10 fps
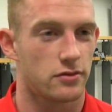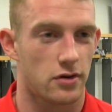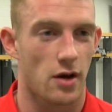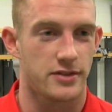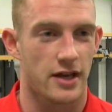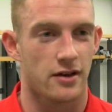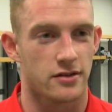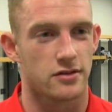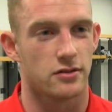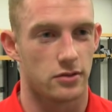crop of talent,
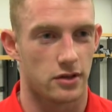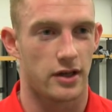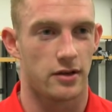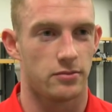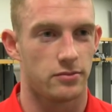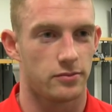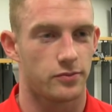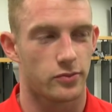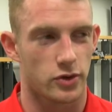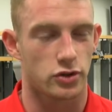so we'll um,
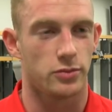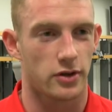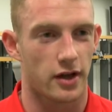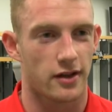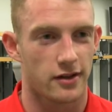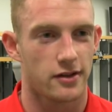we should be okay